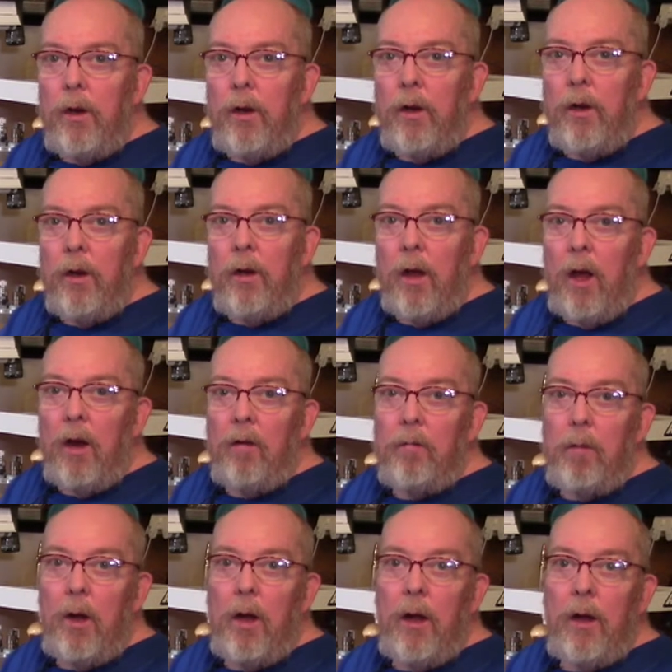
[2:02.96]
and not
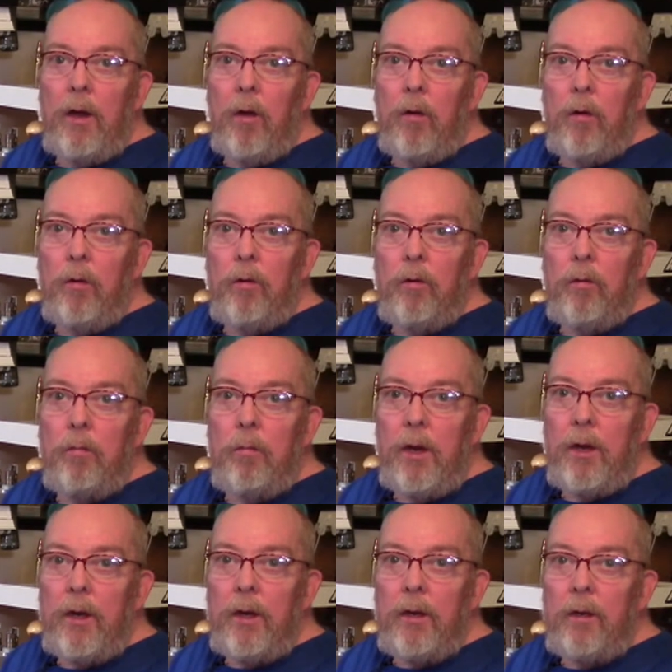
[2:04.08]
of my own
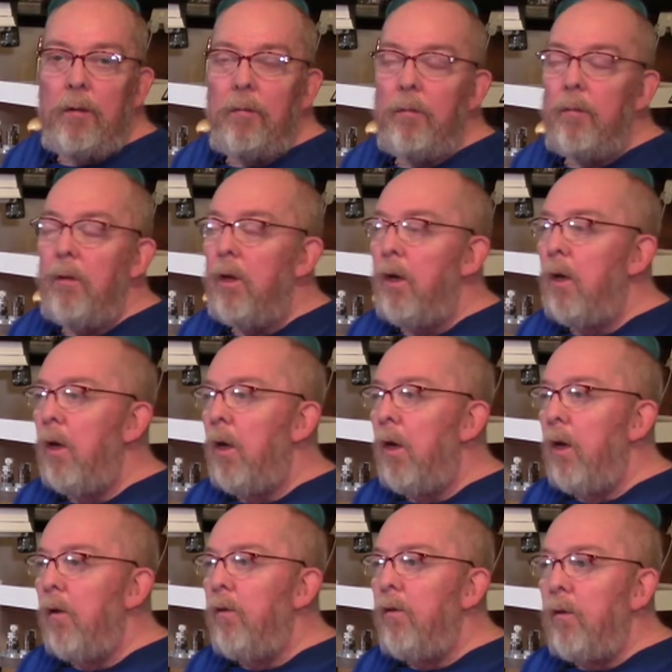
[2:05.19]
making.
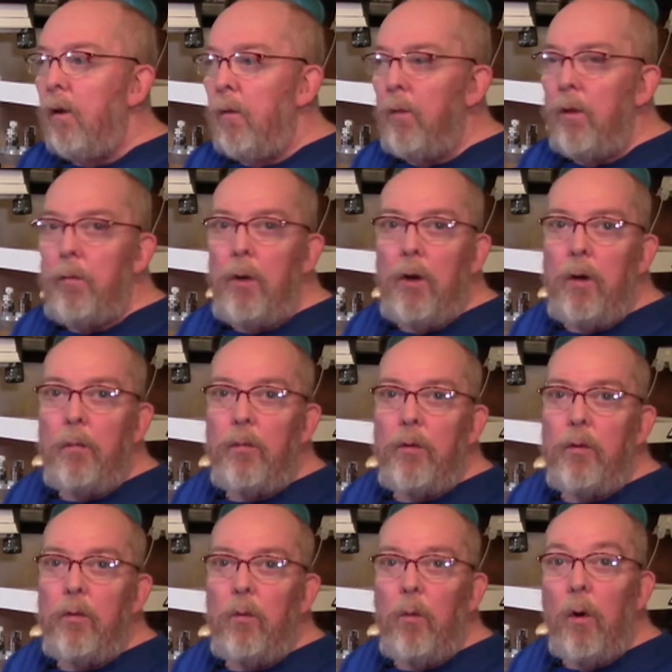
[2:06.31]
Some of the
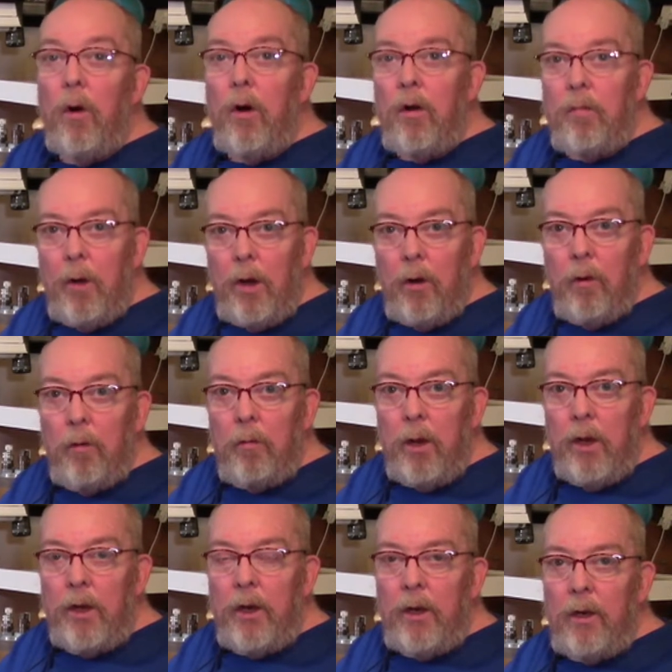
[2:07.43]
bumps were of my own
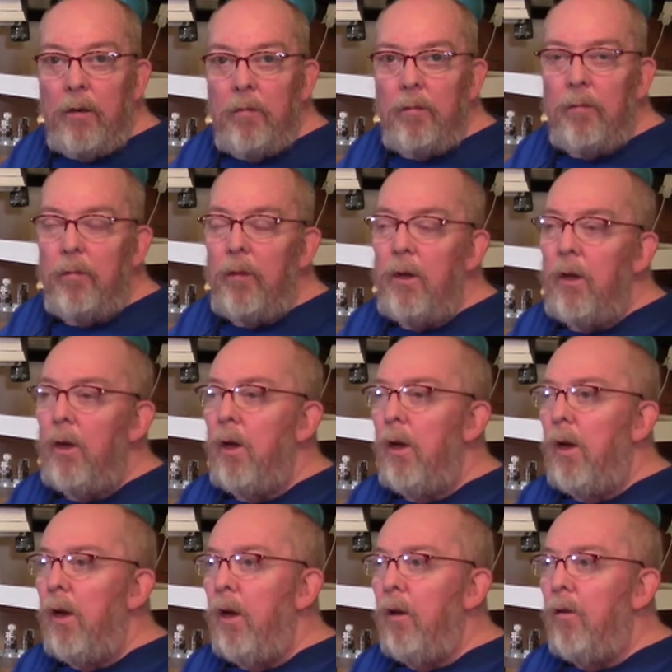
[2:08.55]
making,
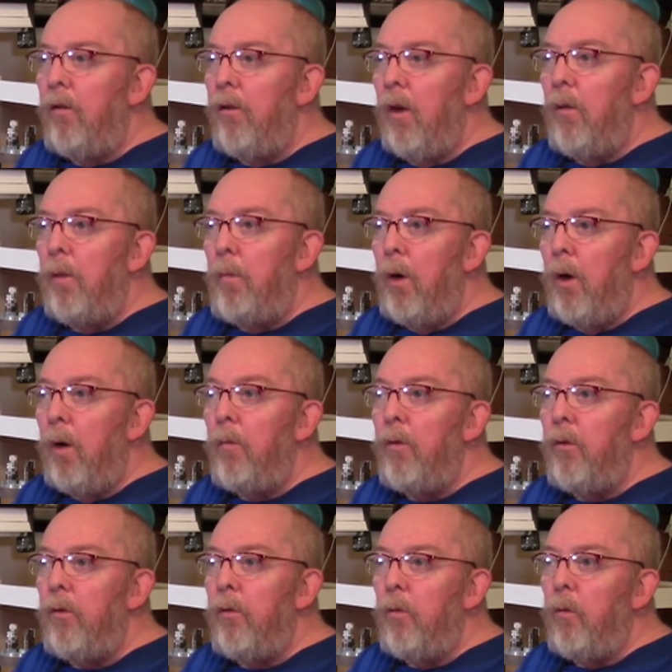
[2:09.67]
and some of the
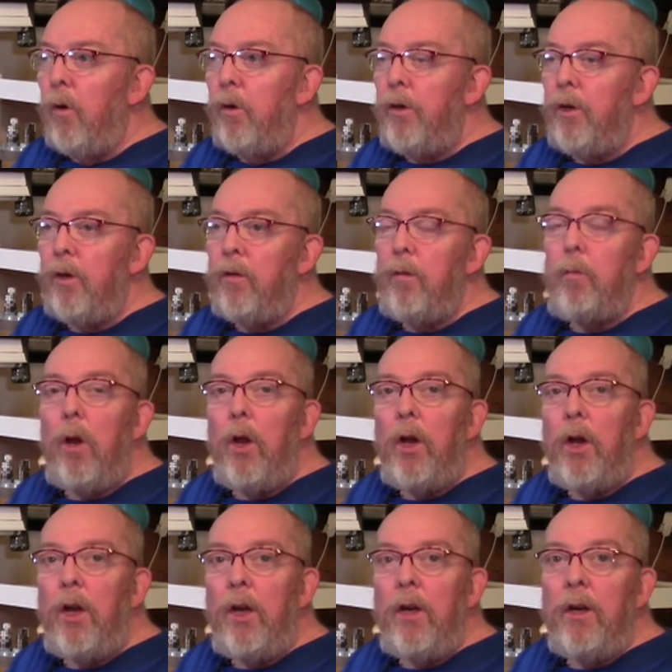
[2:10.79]
bumps were just
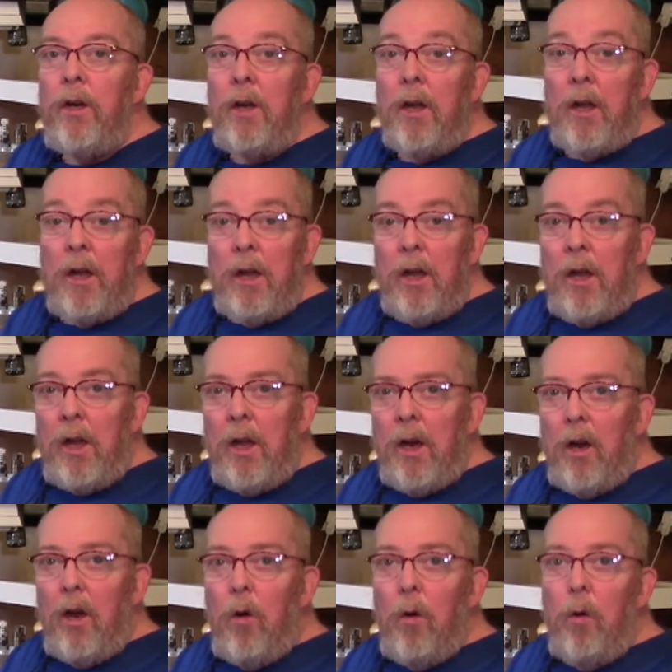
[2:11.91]
plain
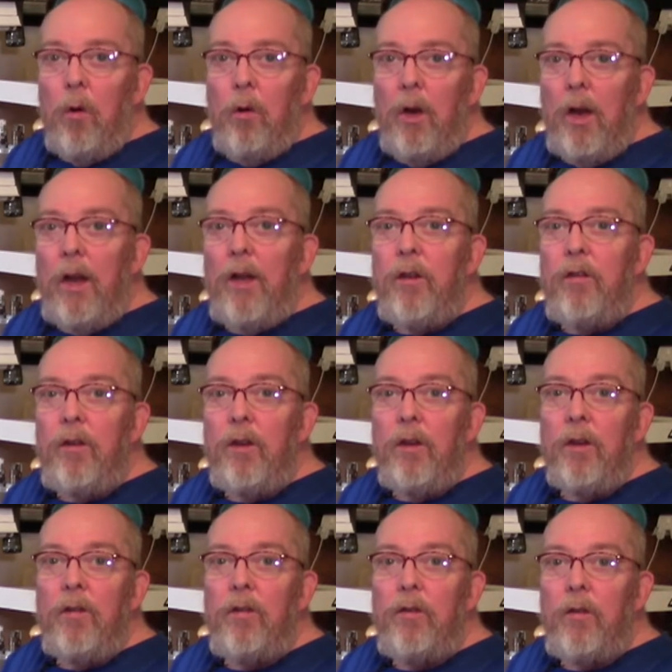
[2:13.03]
old
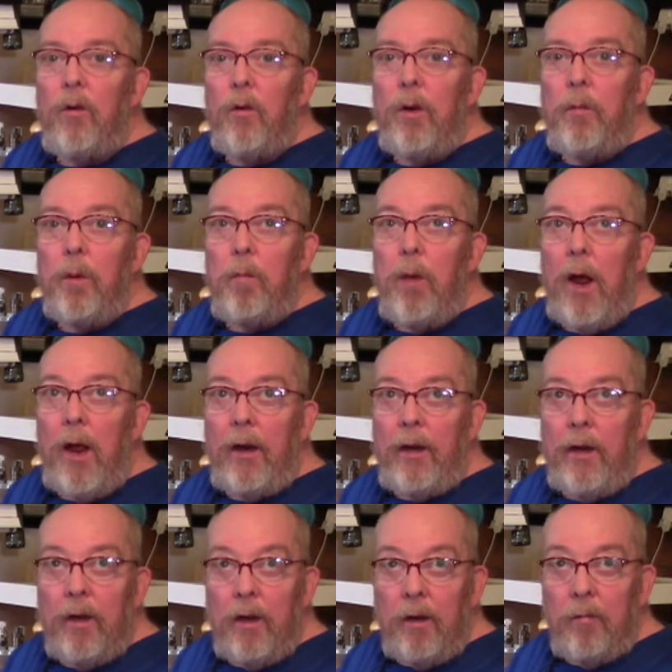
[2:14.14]
laziness creeping back
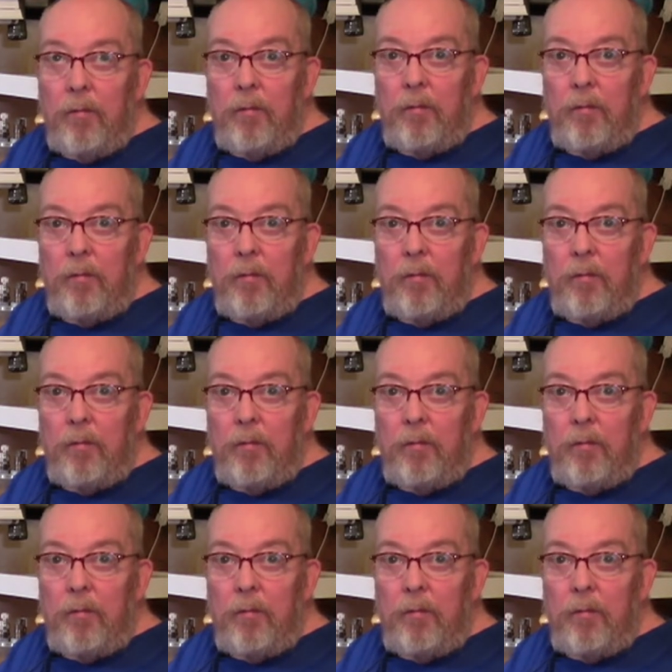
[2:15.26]
in.